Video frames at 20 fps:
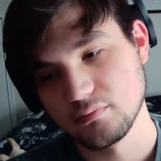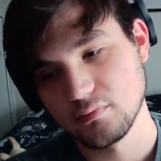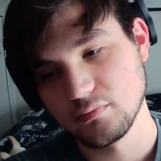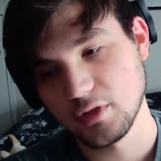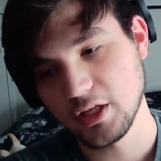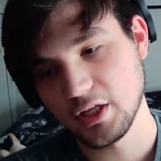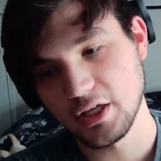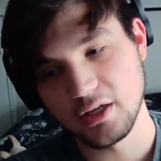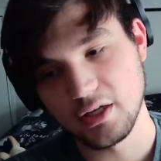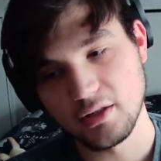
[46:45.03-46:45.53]

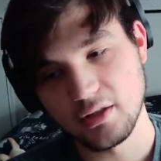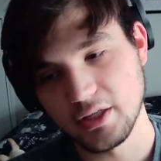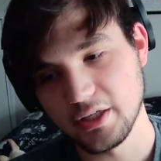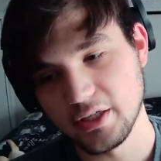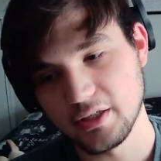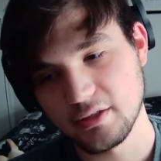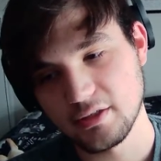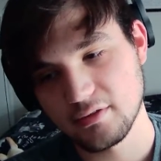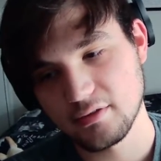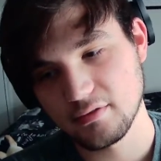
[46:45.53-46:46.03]
Yeah,
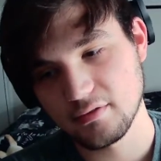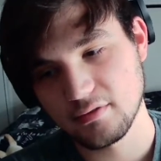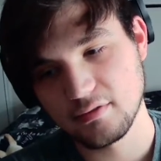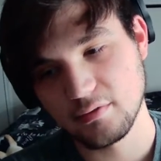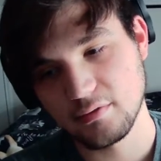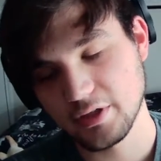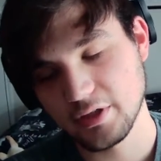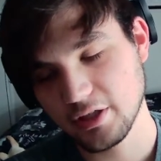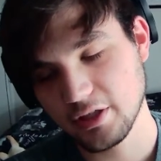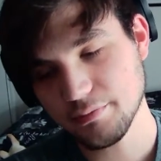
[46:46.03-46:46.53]
like,
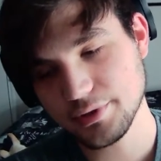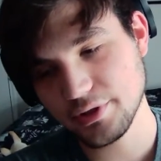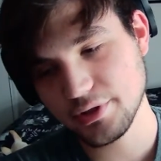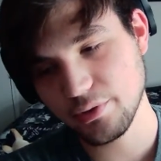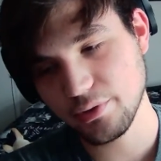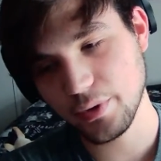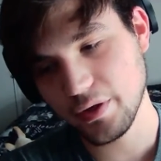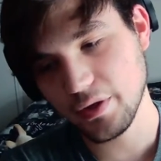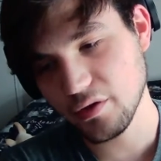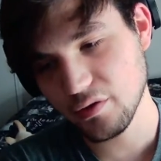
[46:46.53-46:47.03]
when it comes to
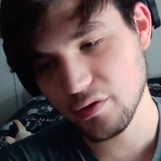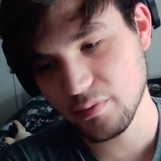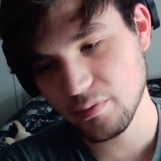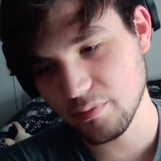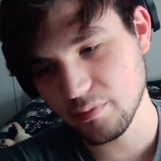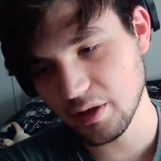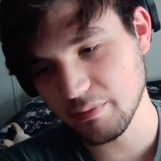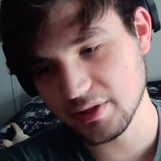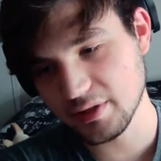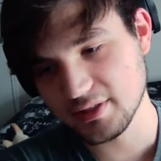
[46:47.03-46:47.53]
No Way Home,
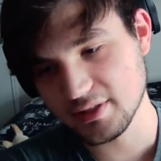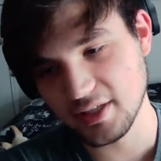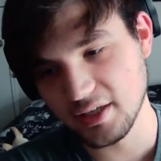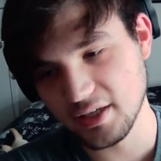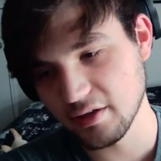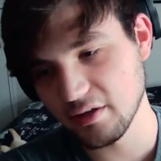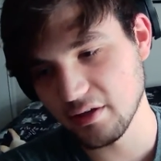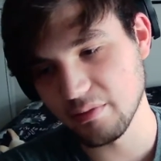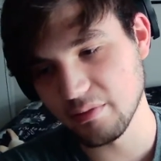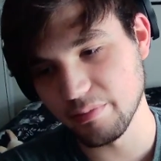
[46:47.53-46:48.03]
I'm
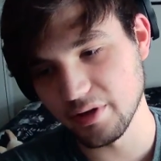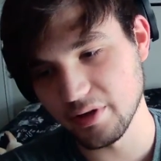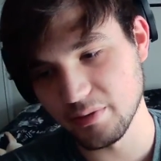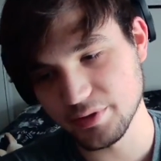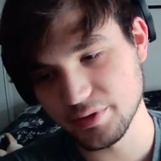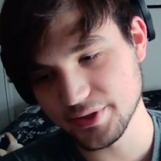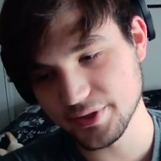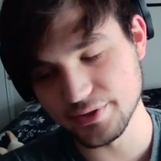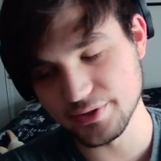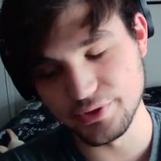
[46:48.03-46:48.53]
excited, but I'm
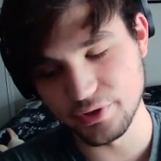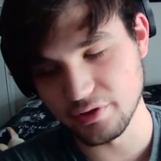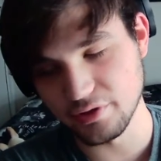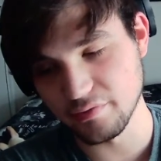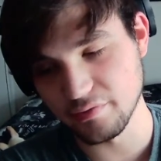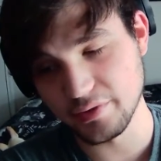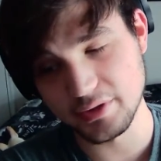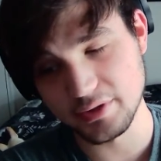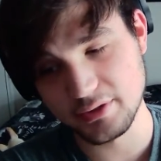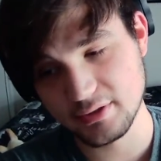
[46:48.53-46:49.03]
just
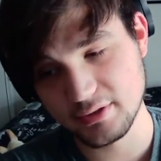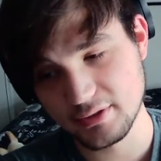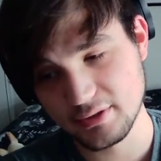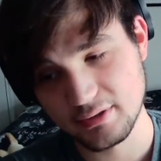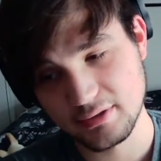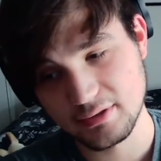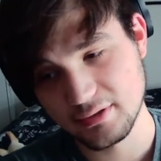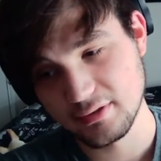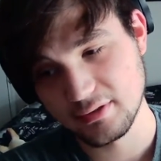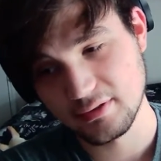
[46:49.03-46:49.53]
nervous.
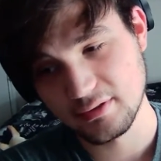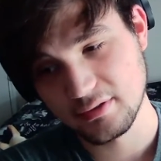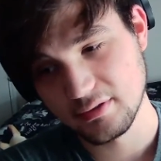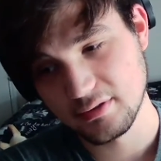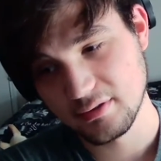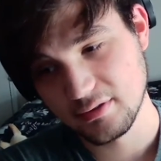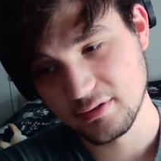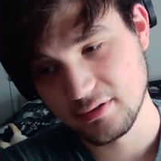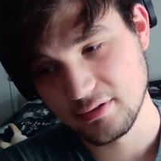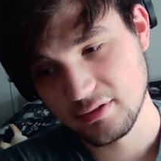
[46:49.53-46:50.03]

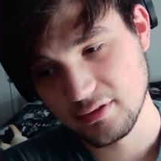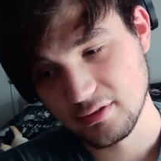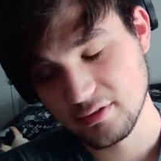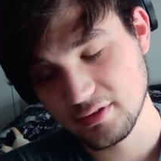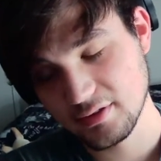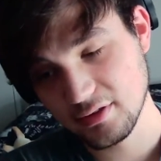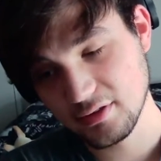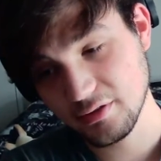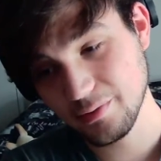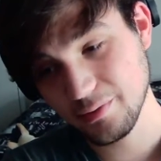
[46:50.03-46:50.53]
Because
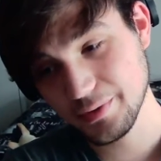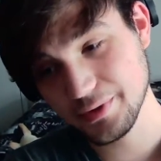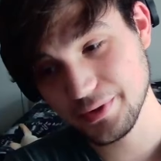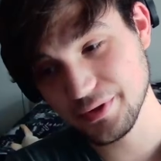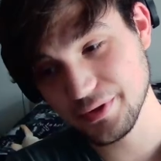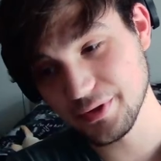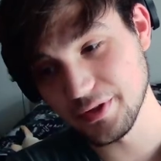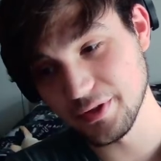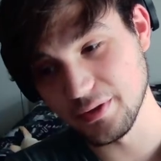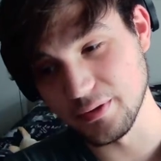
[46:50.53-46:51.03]
I don't know what they're
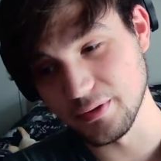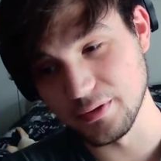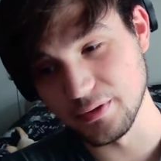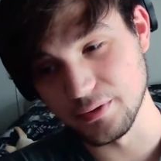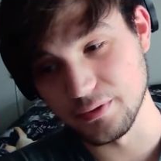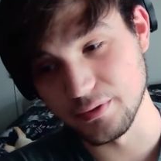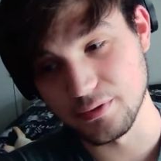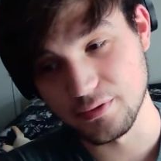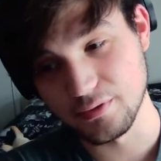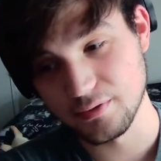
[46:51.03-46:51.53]
going to
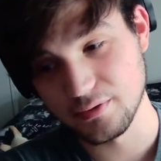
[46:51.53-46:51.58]
do.